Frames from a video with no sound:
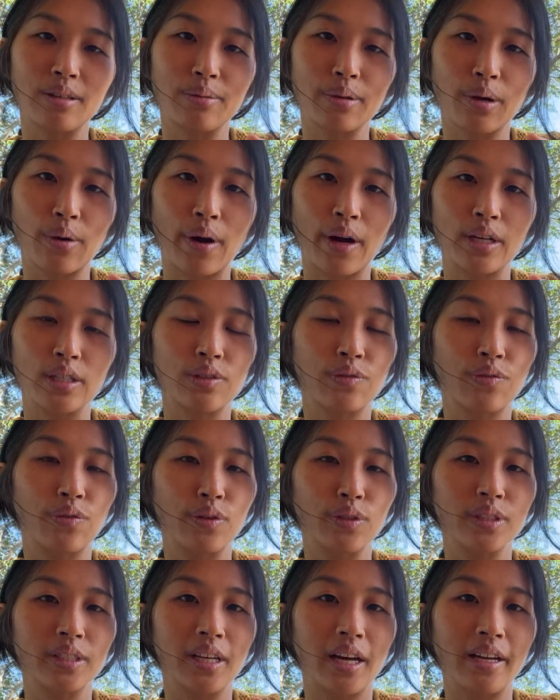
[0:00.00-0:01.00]
It still
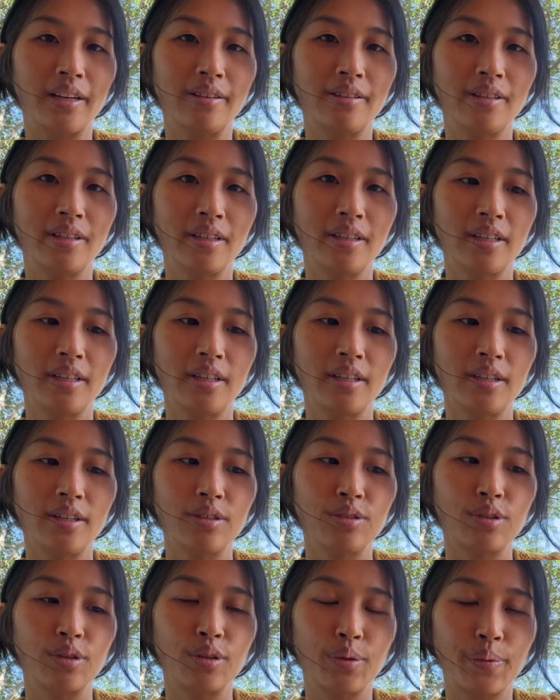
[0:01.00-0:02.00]
requires full sun.
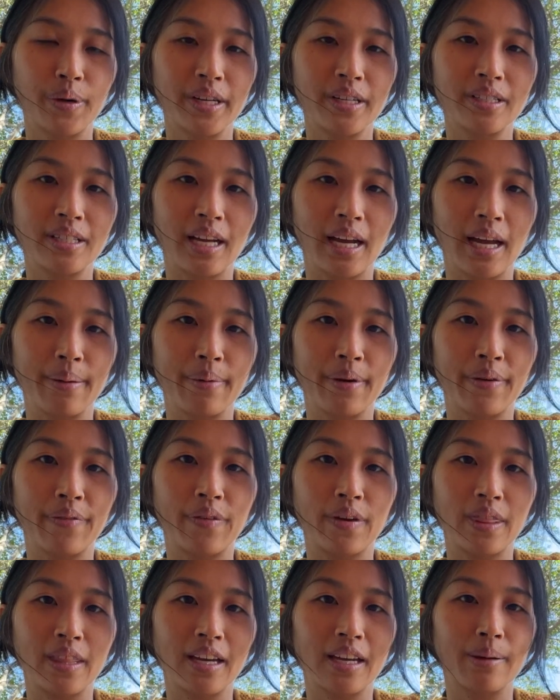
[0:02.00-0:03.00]
So in the
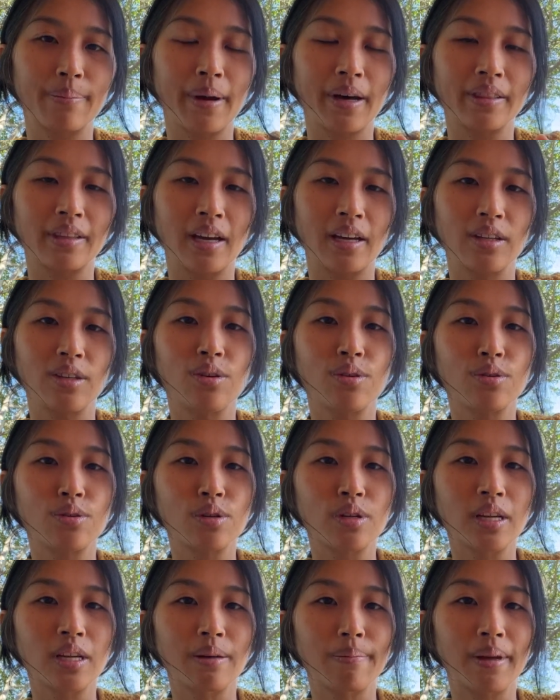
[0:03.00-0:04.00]
wintertime, if we think about that,
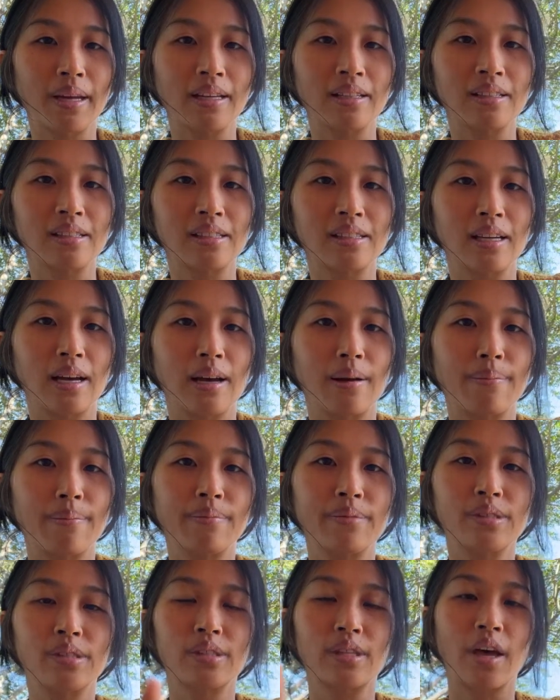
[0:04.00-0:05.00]
usually it means
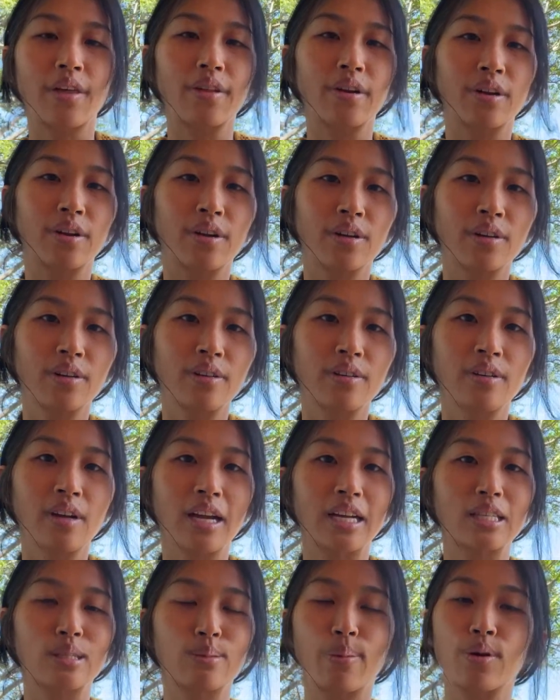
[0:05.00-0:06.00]
some southern
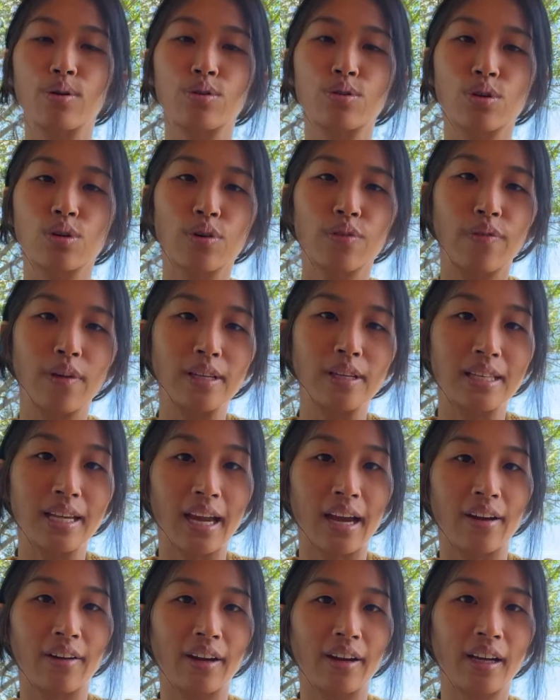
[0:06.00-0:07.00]
exposure facing
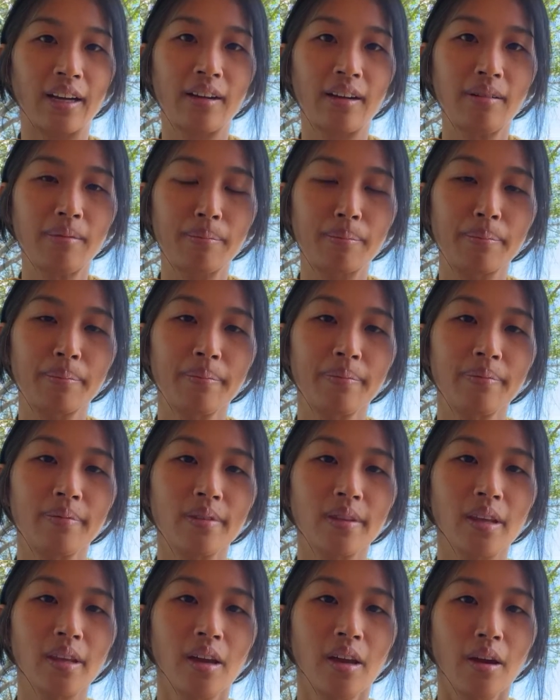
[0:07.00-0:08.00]
area
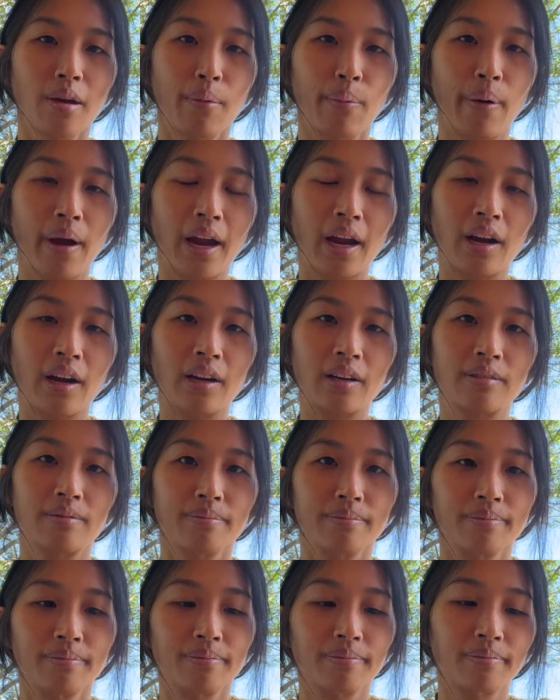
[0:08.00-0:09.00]
where
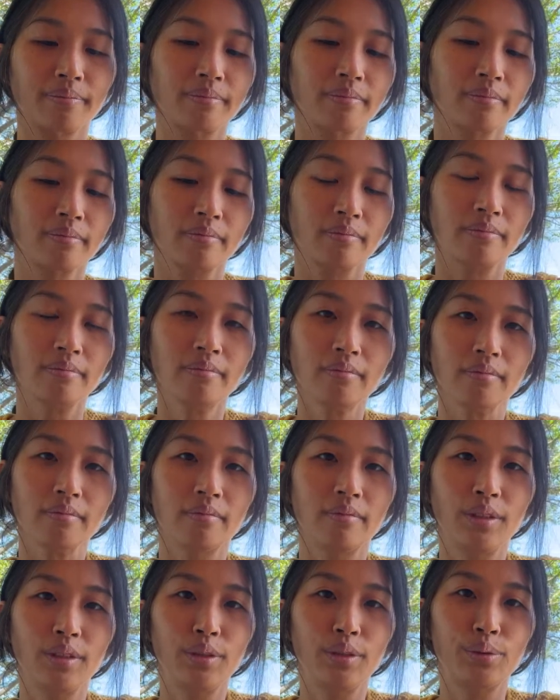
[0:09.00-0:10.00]

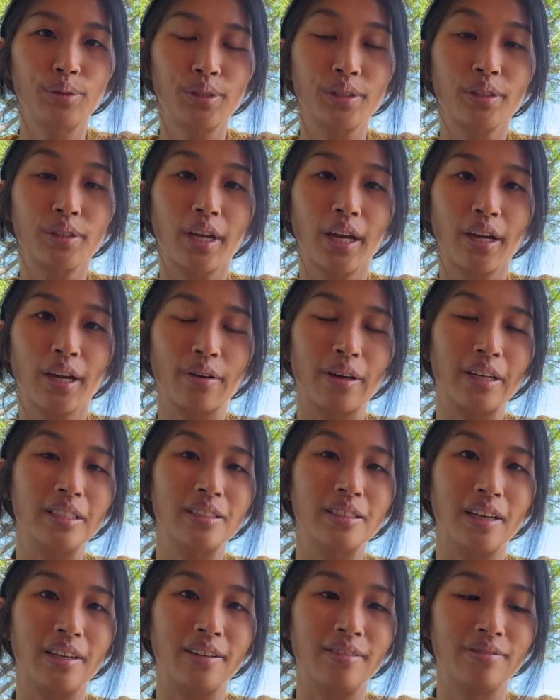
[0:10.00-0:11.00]
you still get great
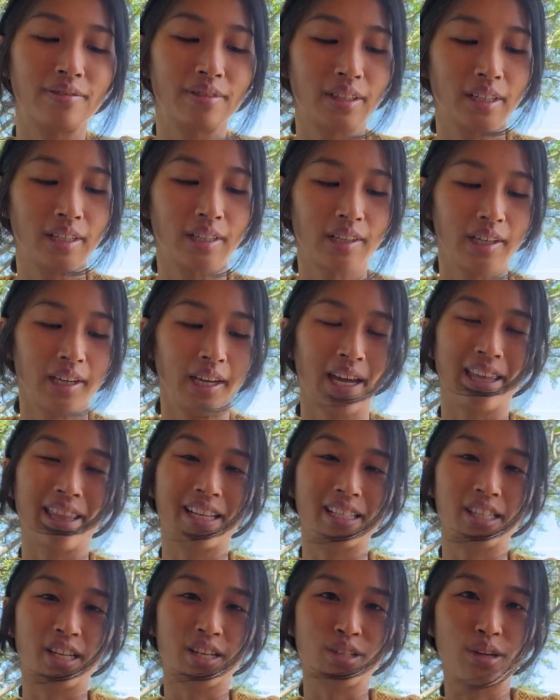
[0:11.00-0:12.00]
sun. And that's
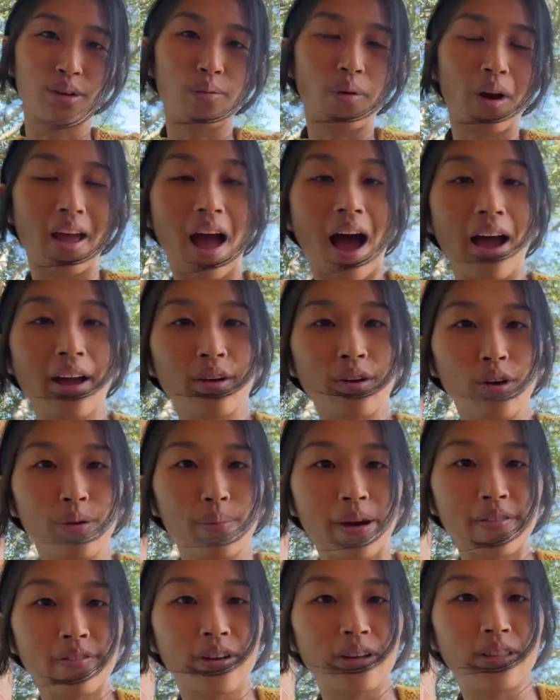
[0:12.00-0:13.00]
actually why I grow my
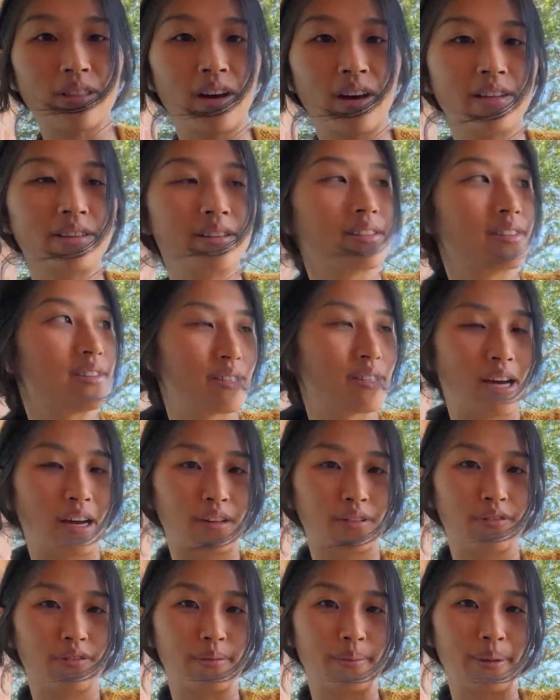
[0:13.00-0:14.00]
front lawn. This is south
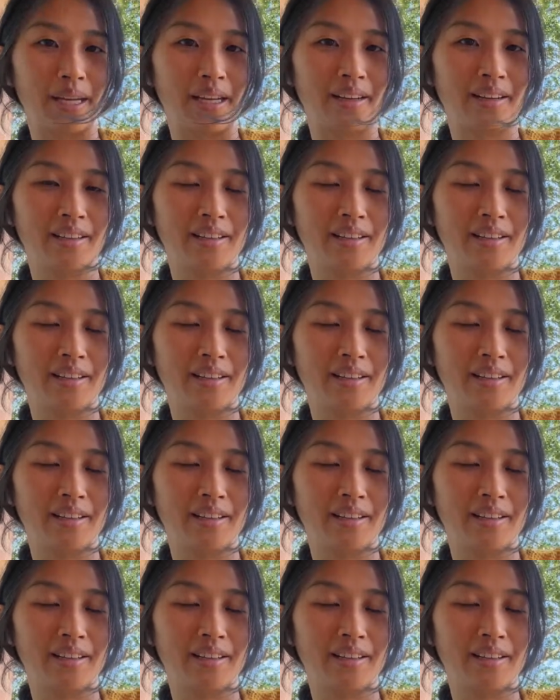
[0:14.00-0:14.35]
for me.